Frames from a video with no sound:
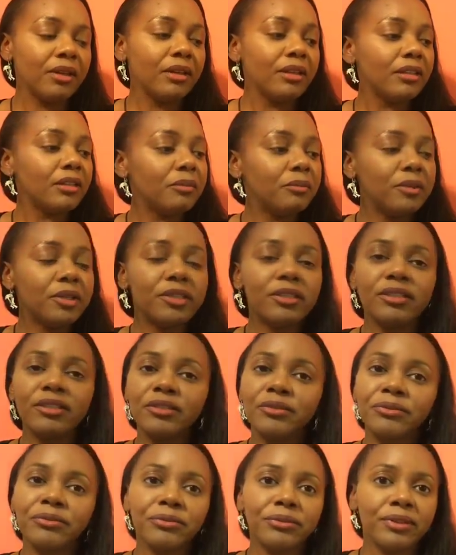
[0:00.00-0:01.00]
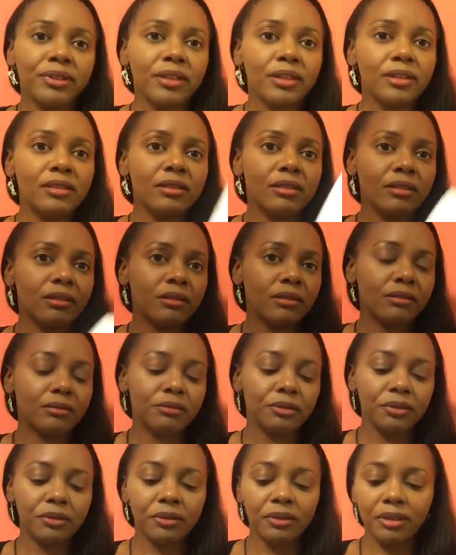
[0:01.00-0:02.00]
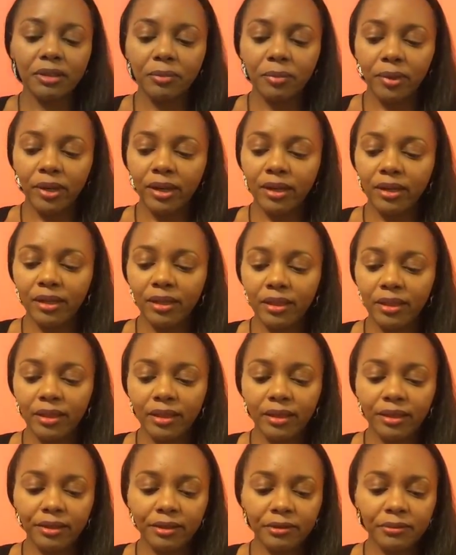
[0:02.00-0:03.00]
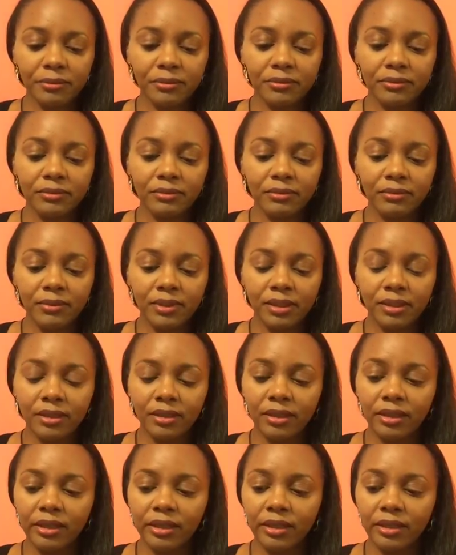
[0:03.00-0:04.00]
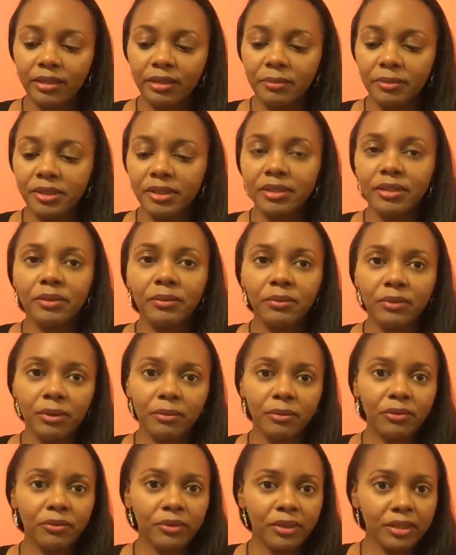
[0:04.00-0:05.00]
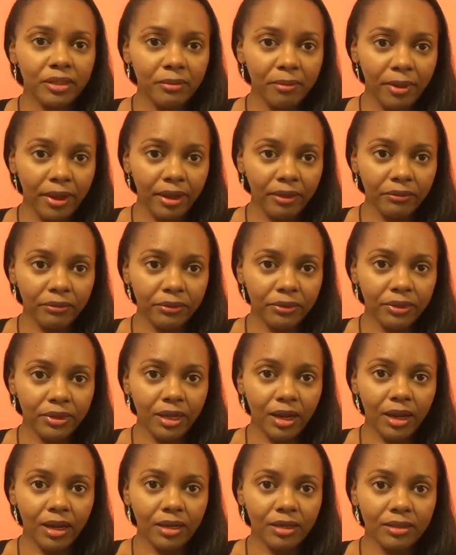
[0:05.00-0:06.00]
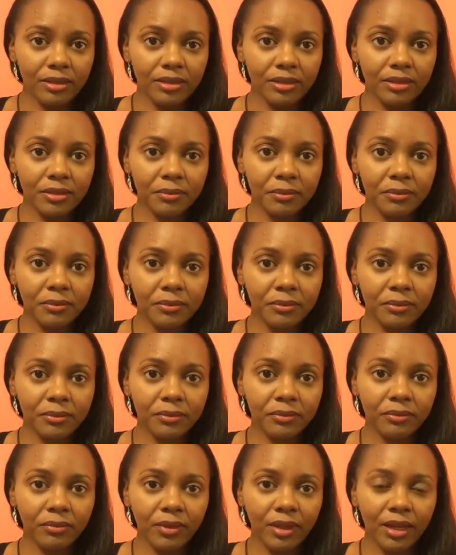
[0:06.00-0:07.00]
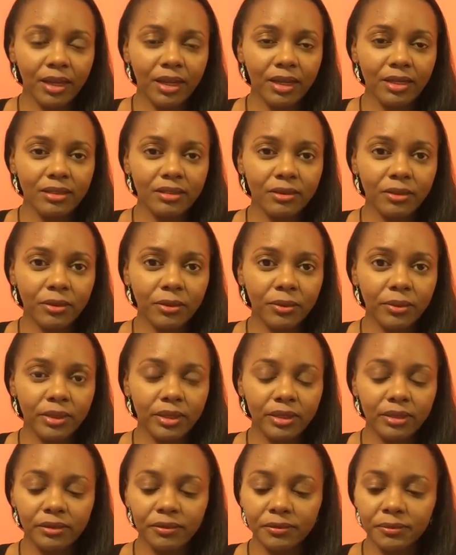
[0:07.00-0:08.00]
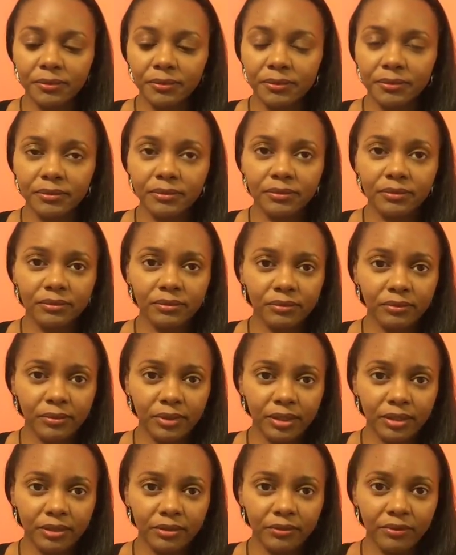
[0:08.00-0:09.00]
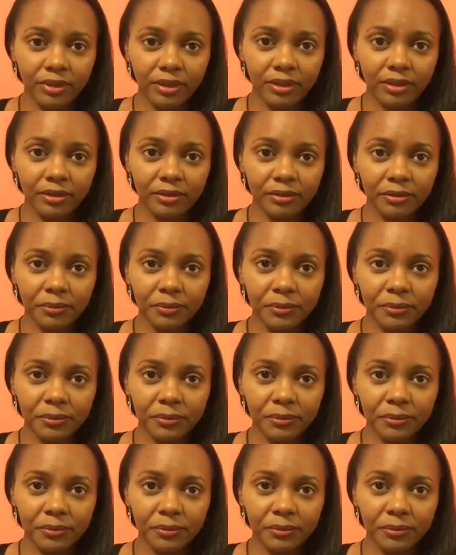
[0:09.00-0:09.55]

The mission is free, so you don't have to pay anything. And let me see. I'm going to read the back for you guys. Hey, Jaquin and Lavelle.